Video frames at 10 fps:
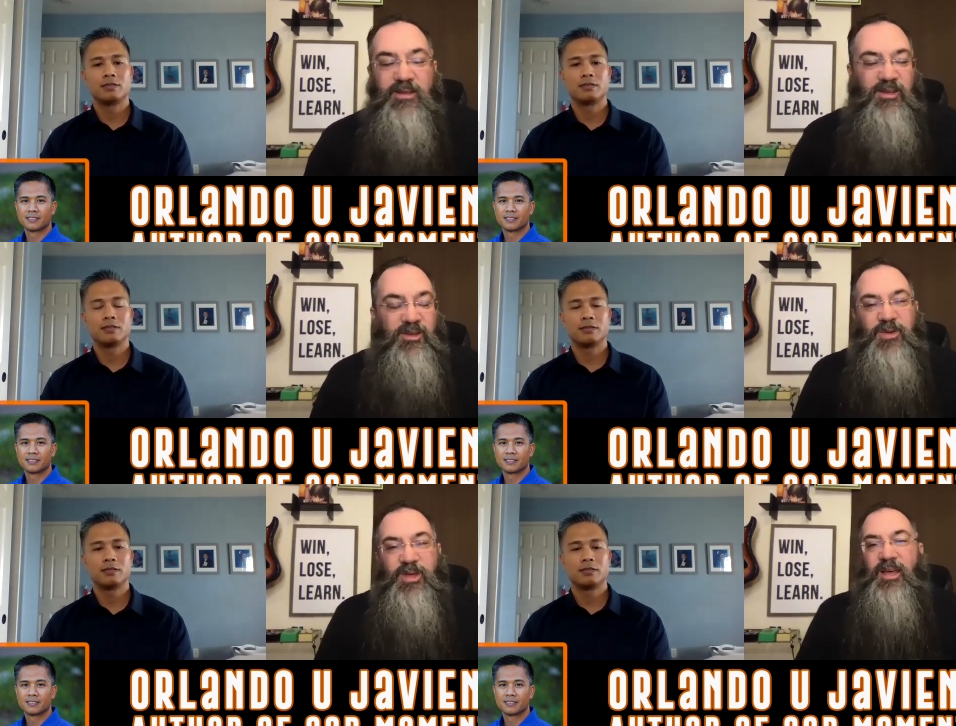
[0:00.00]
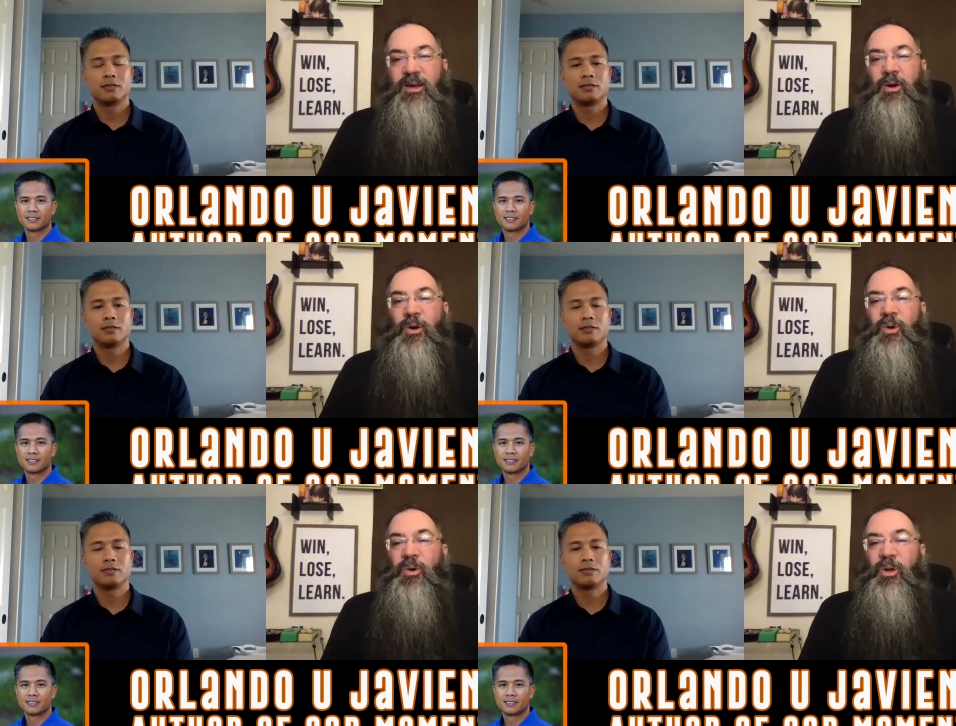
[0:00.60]
Speaker 1: a
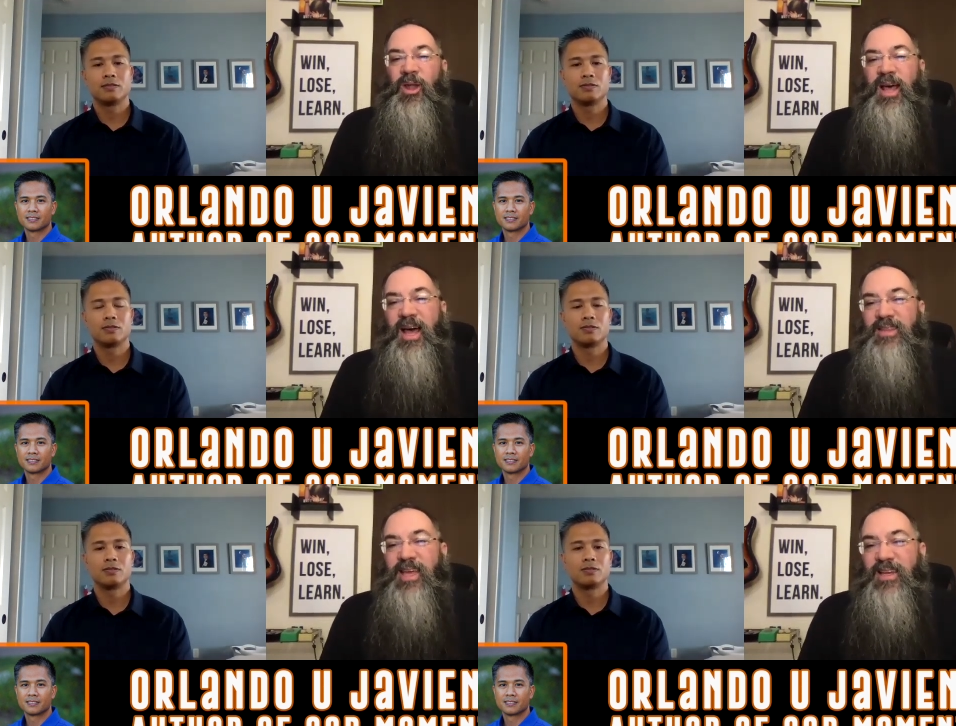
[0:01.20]
whole lot that